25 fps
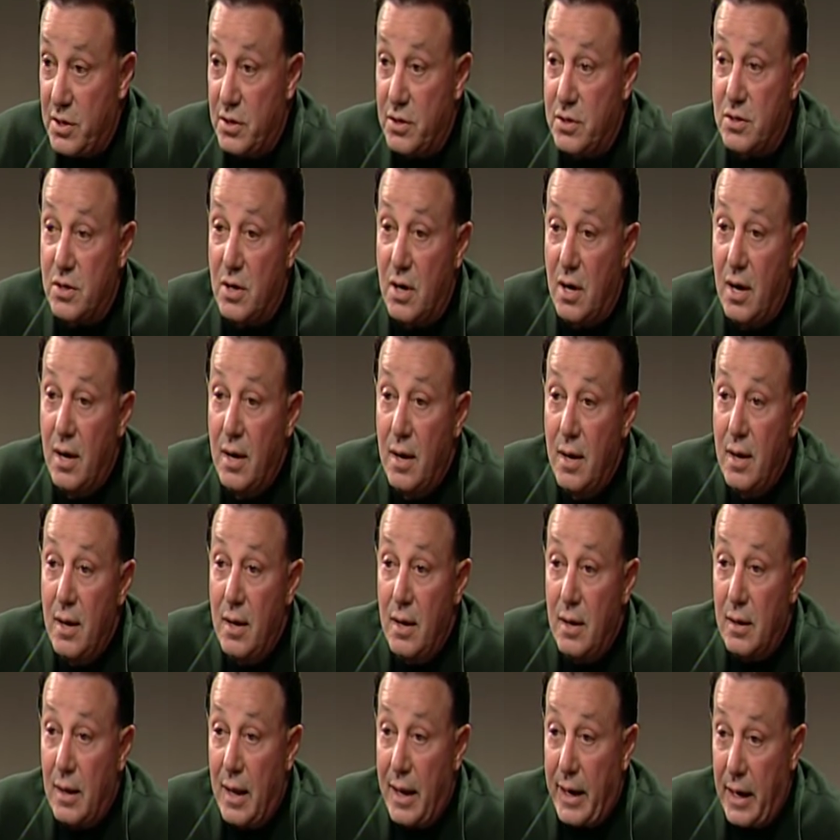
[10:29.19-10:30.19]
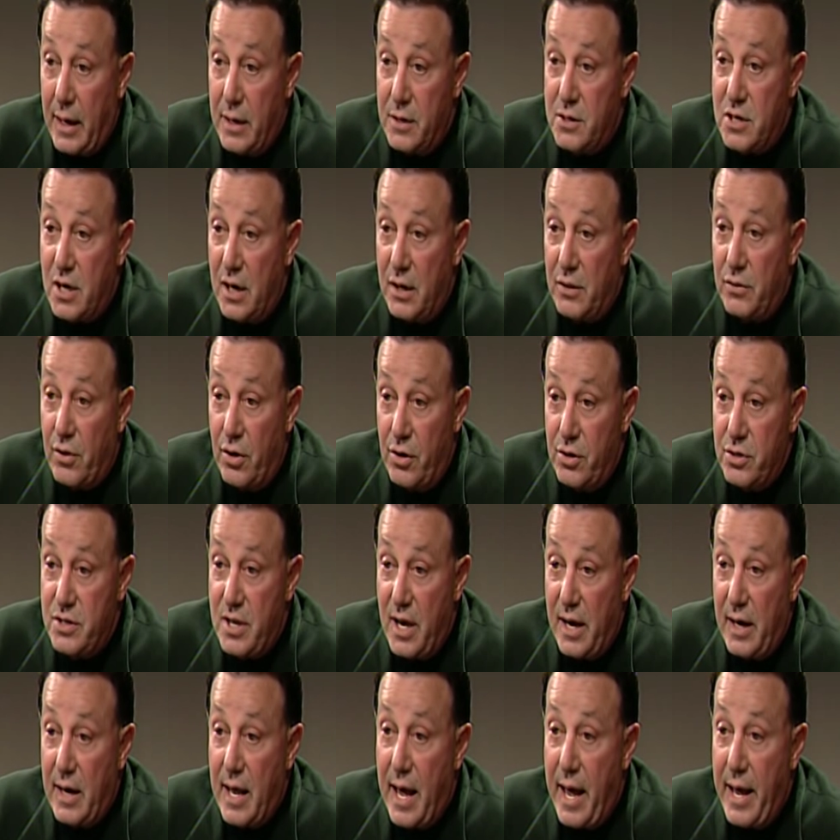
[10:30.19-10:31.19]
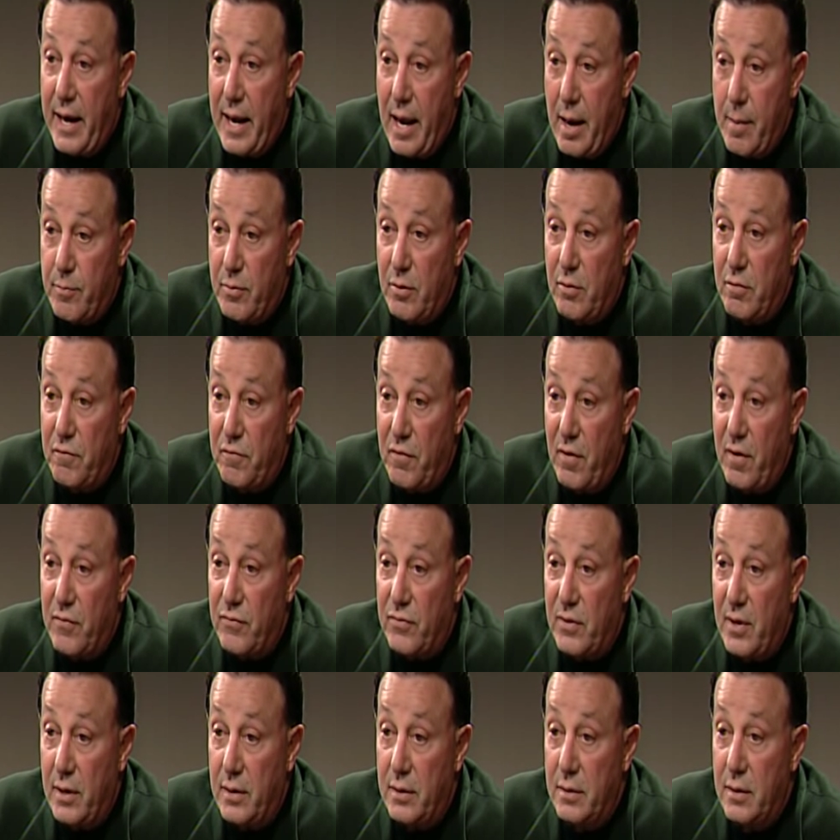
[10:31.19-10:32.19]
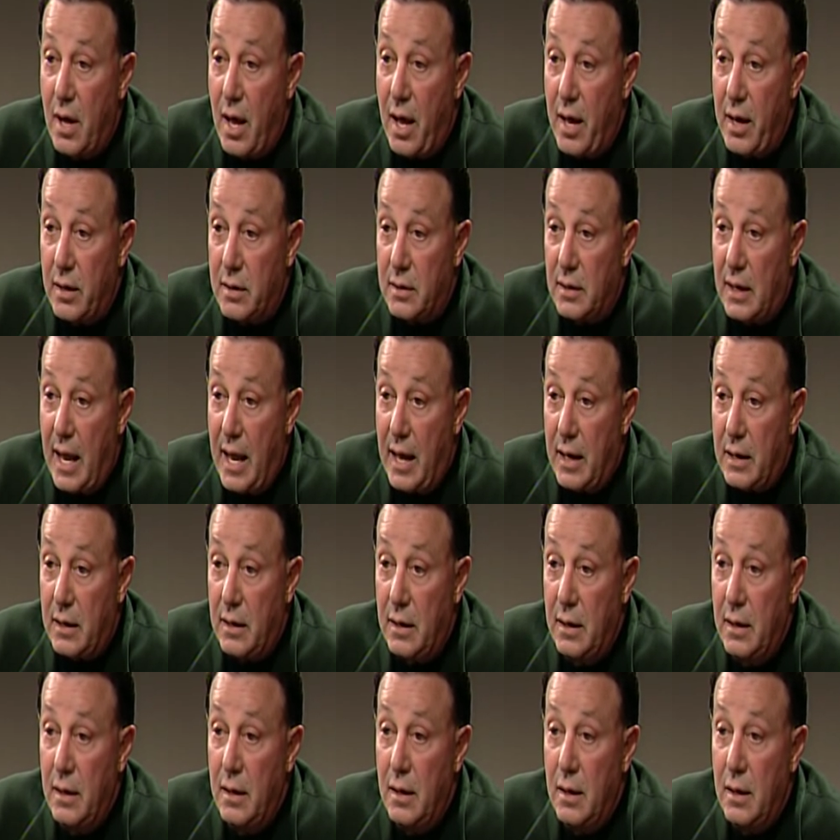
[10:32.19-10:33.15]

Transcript: It's uh, like I said, Thursday night, April 5th at 9 o'clock